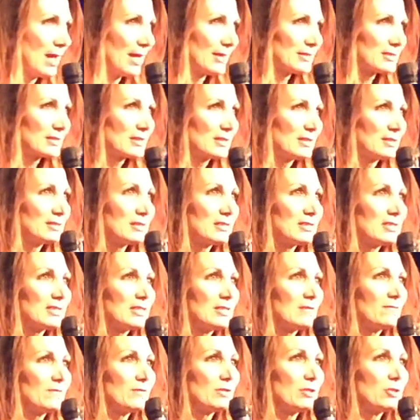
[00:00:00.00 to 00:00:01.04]
has
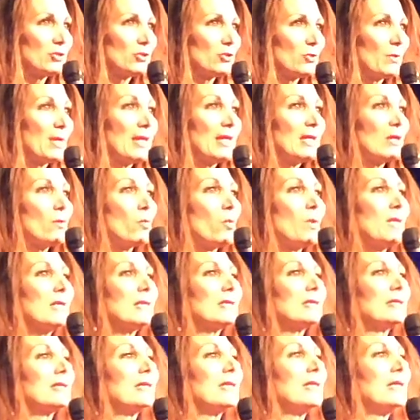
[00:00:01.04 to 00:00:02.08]
conceived in you
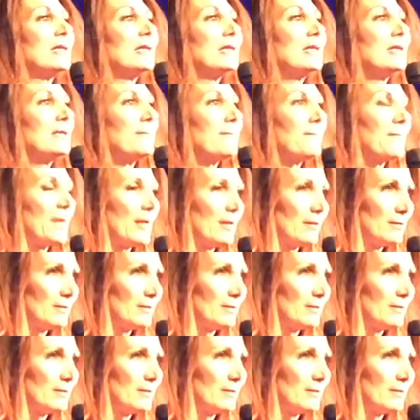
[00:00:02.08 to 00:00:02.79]
will leap